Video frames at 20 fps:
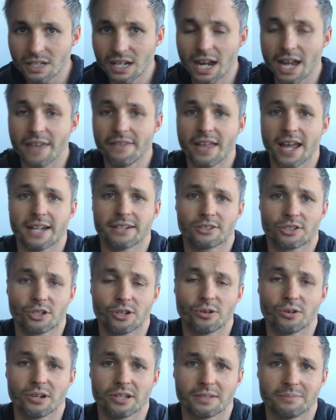And then
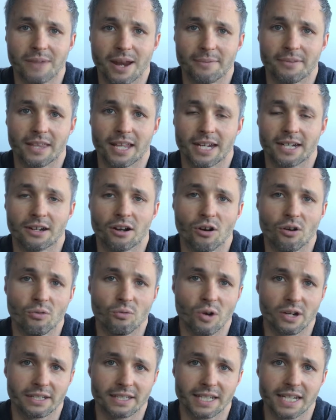two is maybe they know
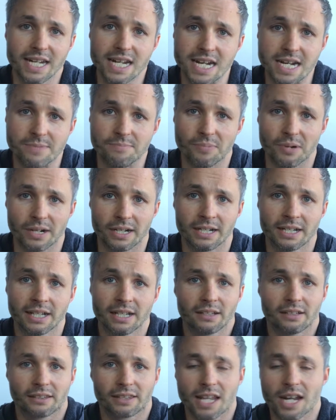what to eat, but
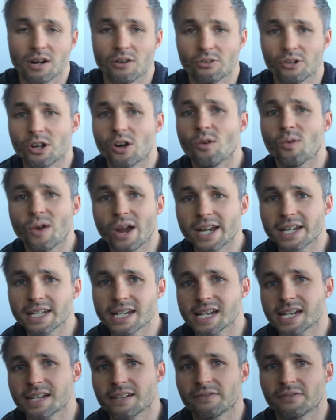they don't know when to
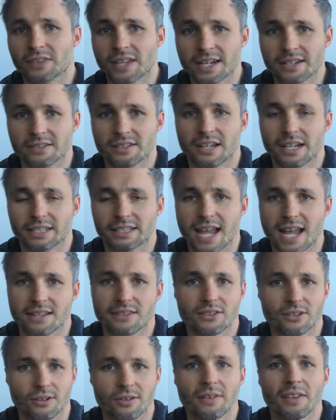eat and things like
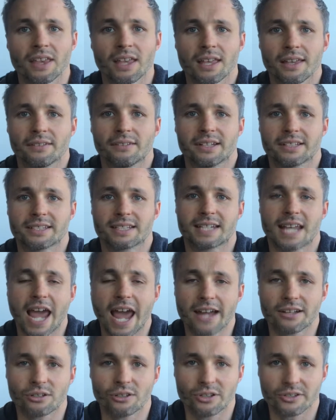that. So let's
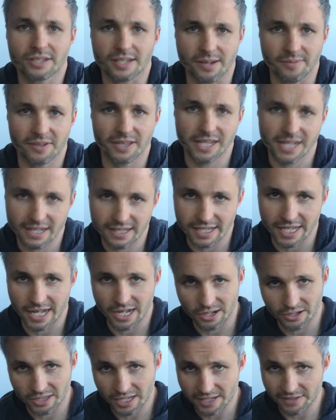tackle some of these
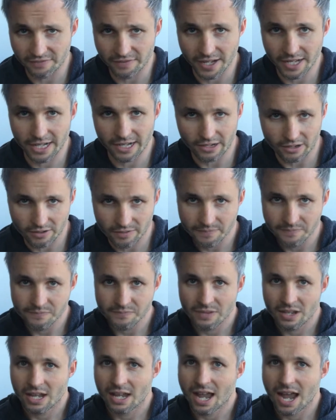here in this video.
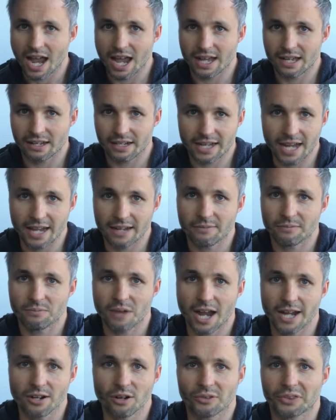Again,
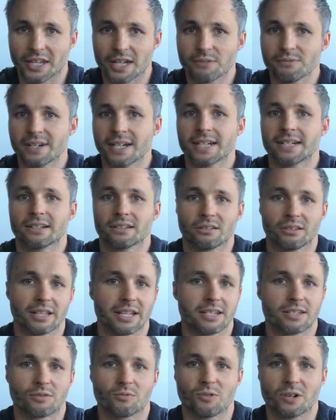I don't think we need to
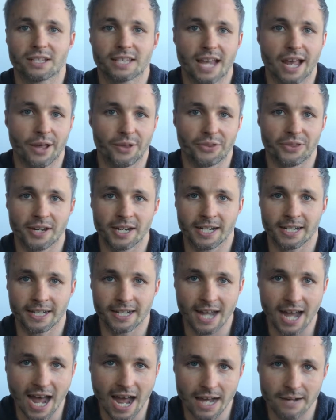list what's healthy and
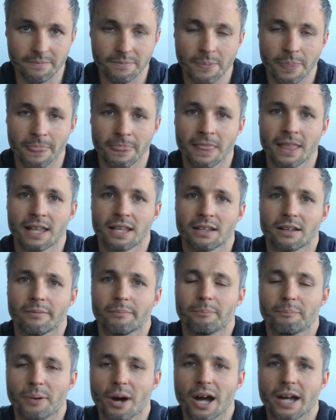not.
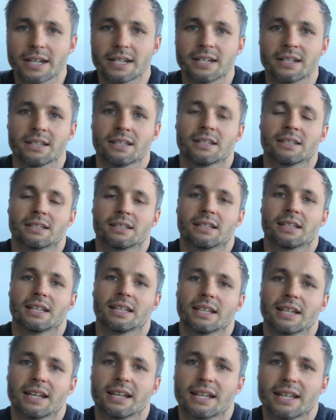But
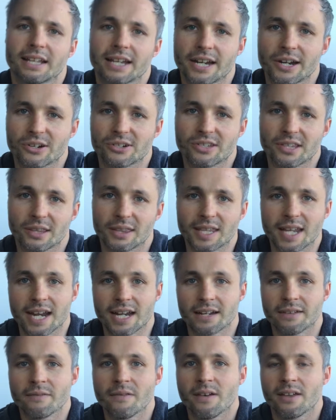here's the
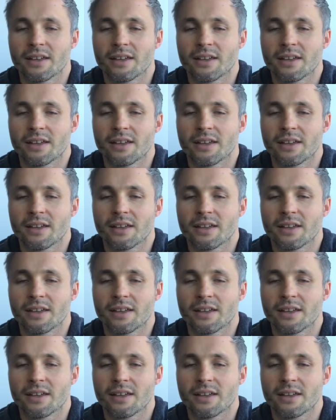thing.